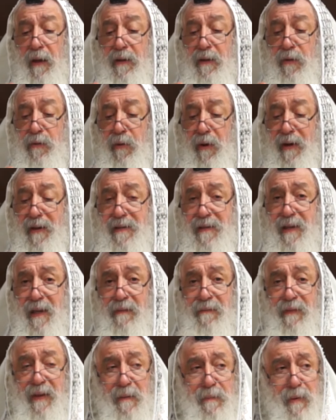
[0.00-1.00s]
The Torah
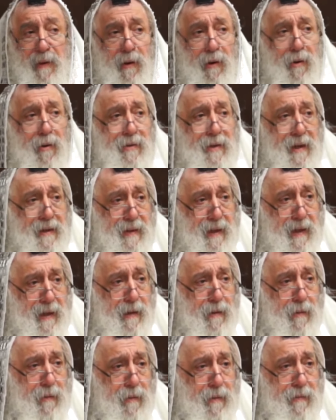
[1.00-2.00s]
said,
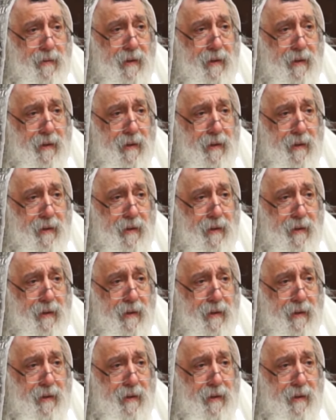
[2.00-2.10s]
Bechukotai,